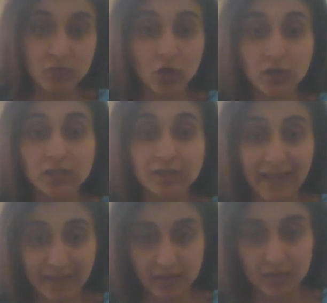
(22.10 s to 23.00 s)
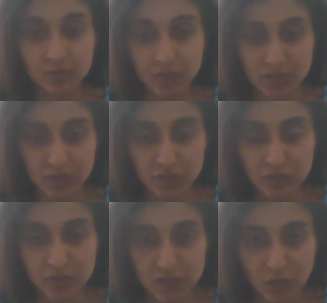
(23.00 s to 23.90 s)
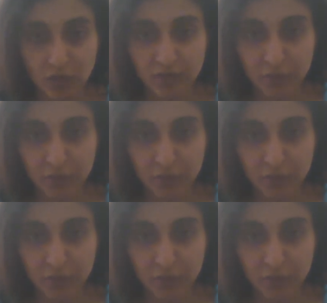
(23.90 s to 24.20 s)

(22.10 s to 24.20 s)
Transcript: not there in person to resolve your